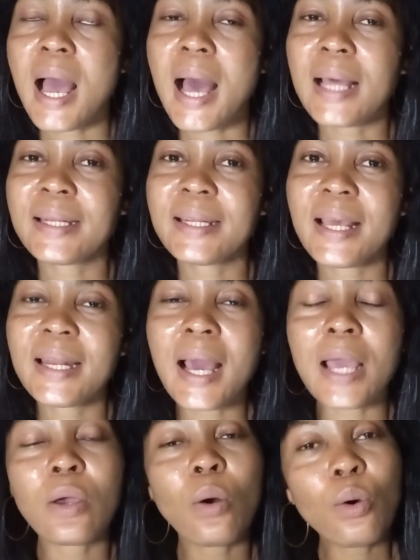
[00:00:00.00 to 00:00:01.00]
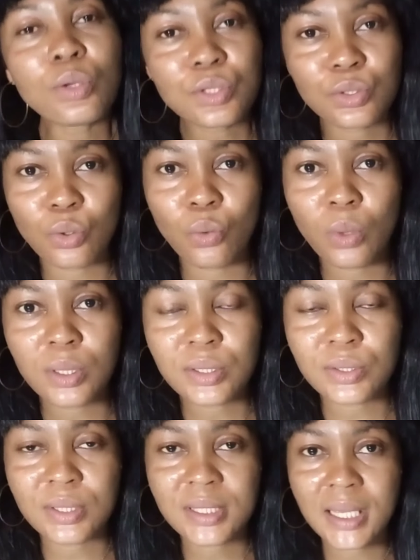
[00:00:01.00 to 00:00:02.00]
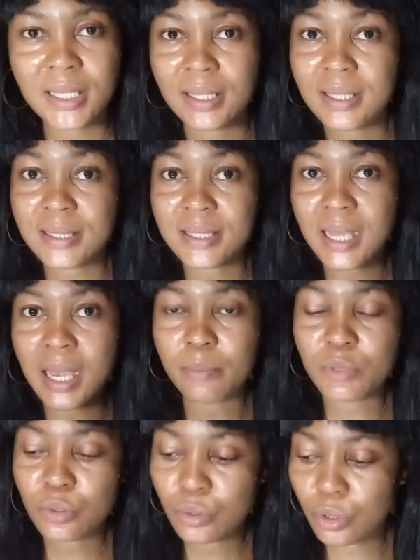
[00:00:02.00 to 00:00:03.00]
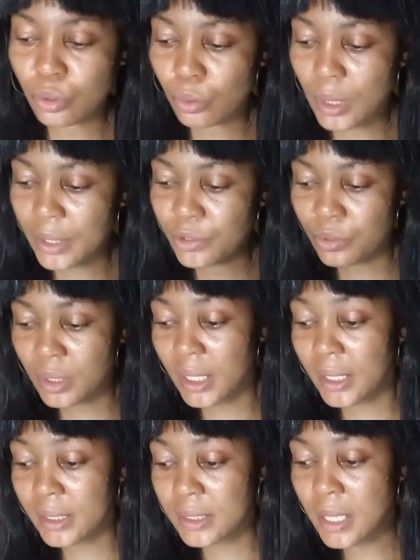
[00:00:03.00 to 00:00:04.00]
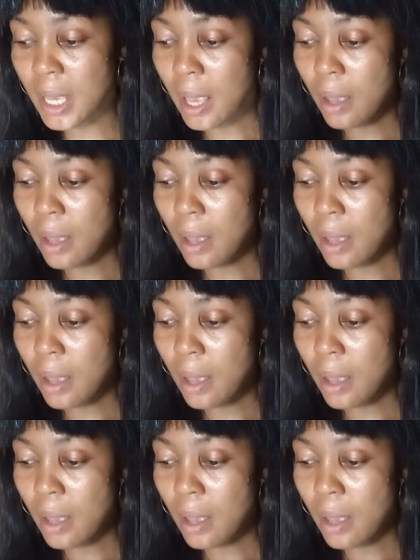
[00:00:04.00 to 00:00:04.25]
And then I also want to take this time to, you know, educate